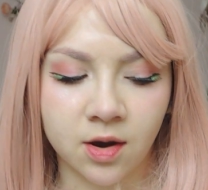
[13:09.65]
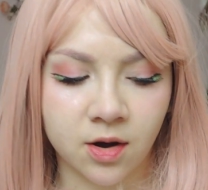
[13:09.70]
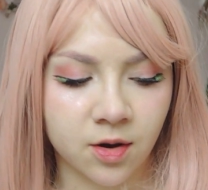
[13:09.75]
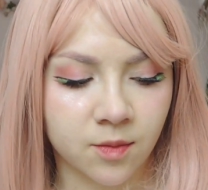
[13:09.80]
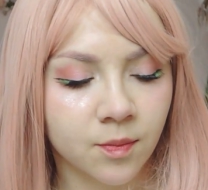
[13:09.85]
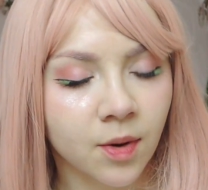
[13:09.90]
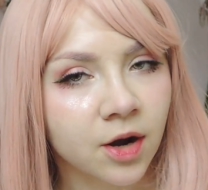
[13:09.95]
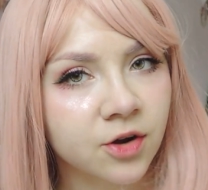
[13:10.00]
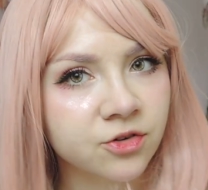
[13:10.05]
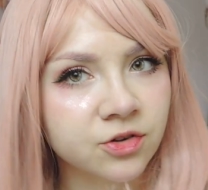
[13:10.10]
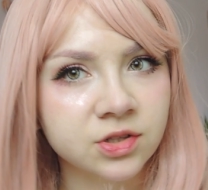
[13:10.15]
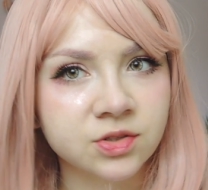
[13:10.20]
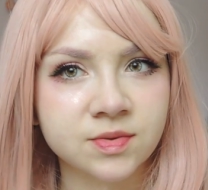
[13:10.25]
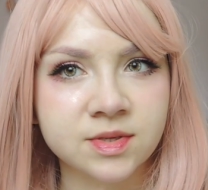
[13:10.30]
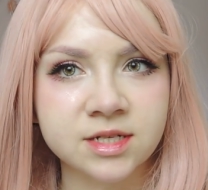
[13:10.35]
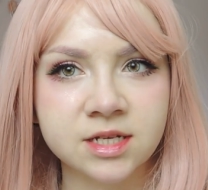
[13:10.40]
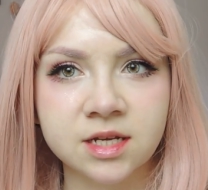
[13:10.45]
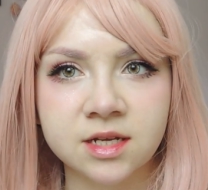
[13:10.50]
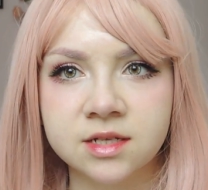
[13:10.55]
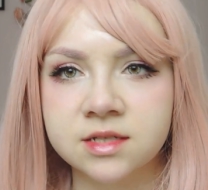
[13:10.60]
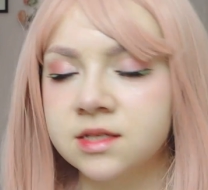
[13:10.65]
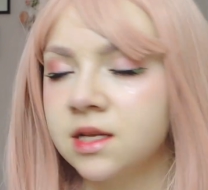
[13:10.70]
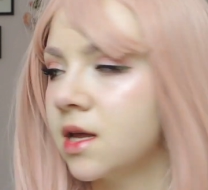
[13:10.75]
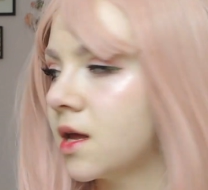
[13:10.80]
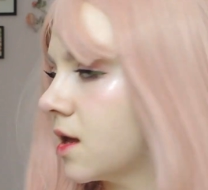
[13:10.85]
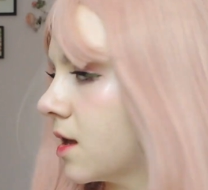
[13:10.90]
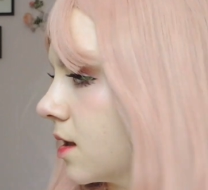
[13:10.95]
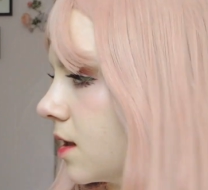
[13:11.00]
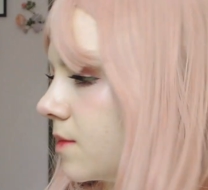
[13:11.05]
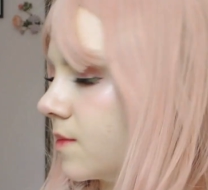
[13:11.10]
or partial twin tails,
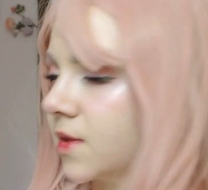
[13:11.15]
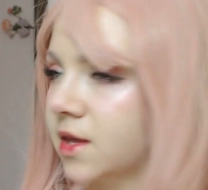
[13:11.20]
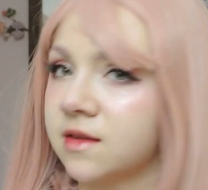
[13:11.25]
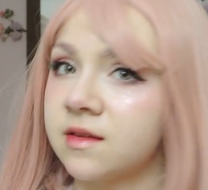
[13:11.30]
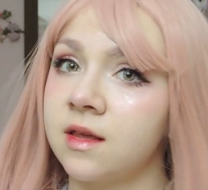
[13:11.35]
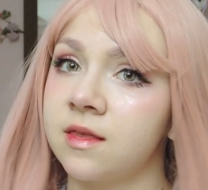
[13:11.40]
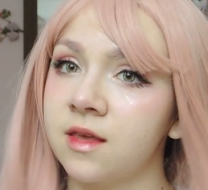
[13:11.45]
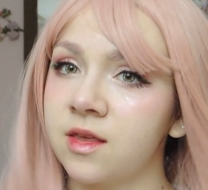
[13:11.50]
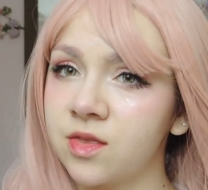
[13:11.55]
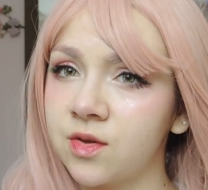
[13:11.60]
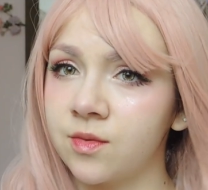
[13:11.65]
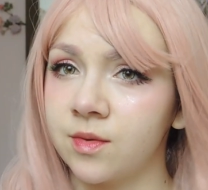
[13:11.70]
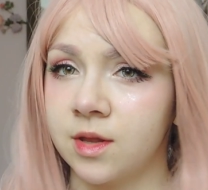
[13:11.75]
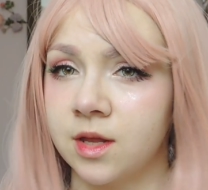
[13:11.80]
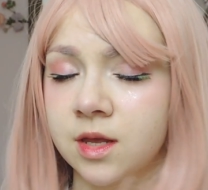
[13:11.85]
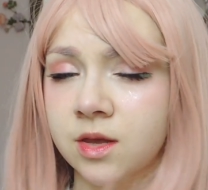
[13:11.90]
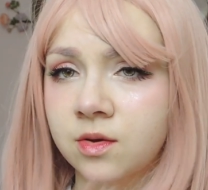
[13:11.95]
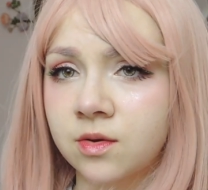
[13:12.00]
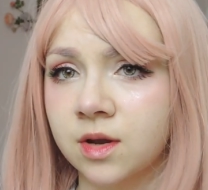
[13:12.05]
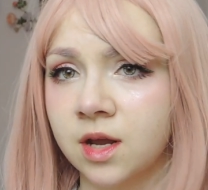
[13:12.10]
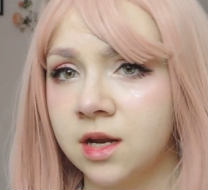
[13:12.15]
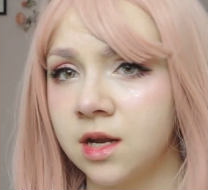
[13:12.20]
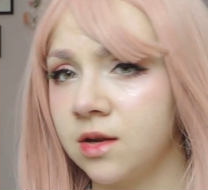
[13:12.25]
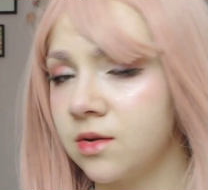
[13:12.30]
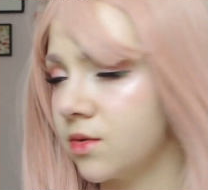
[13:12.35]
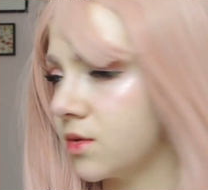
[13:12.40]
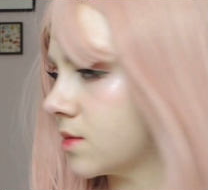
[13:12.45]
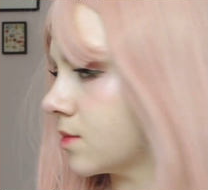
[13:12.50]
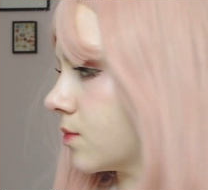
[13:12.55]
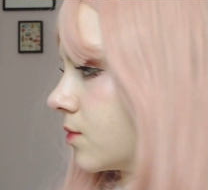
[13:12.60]
because I think they're really cute and I
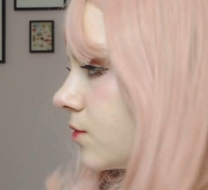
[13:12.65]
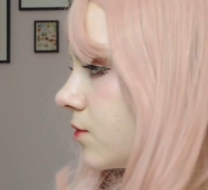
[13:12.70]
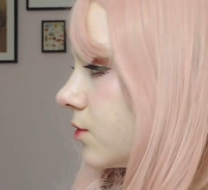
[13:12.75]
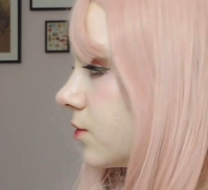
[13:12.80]
do them